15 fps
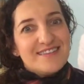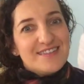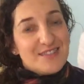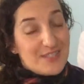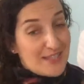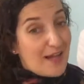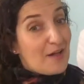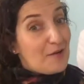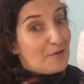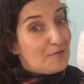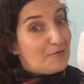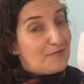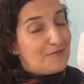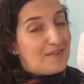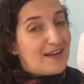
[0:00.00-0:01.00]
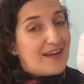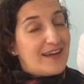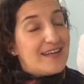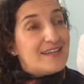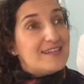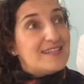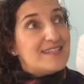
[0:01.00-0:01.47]
self
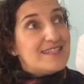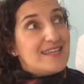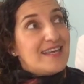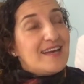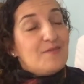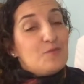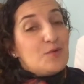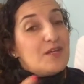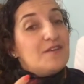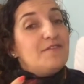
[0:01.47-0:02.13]
and seeing what